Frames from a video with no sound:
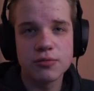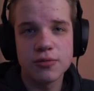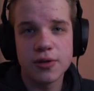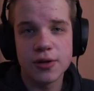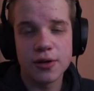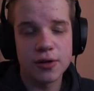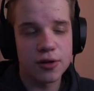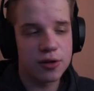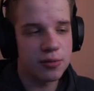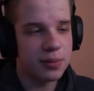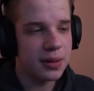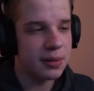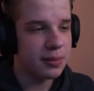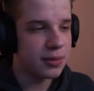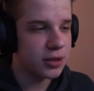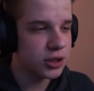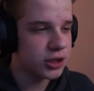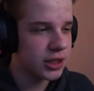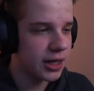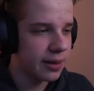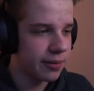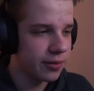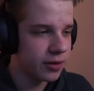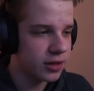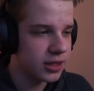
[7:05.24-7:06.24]
didn't spend much
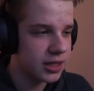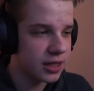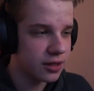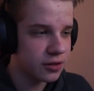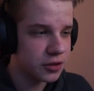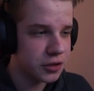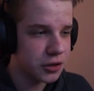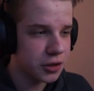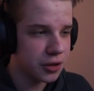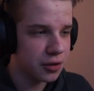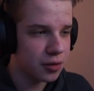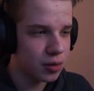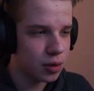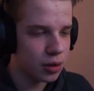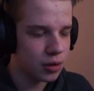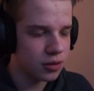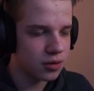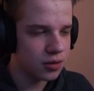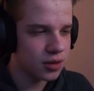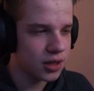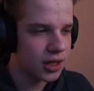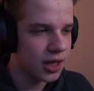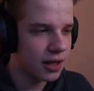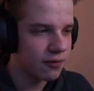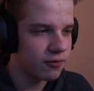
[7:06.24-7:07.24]
time with texture, so I
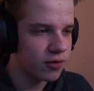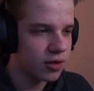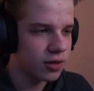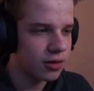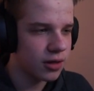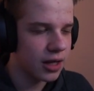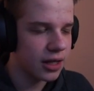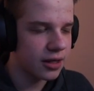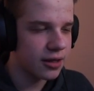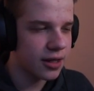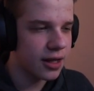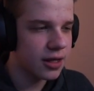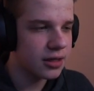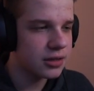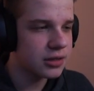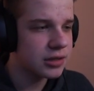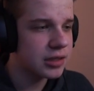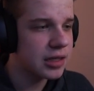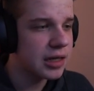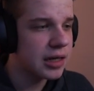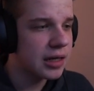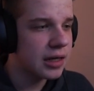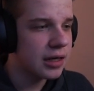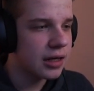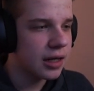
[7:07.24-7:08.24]
just left it like that.
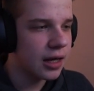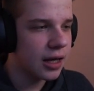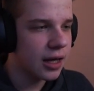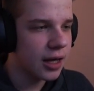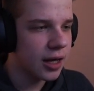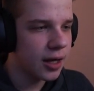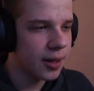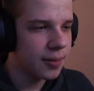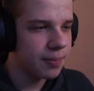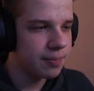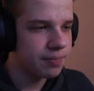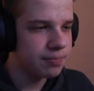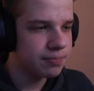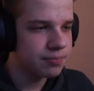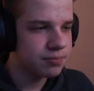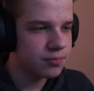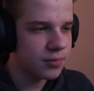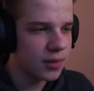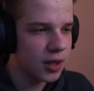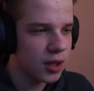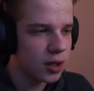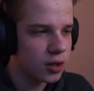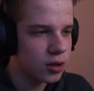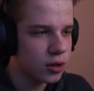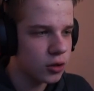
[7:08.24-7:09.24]
Um,
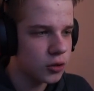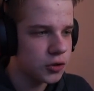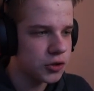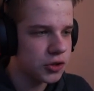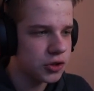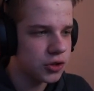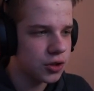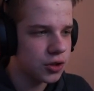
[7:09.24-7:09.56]
it's literally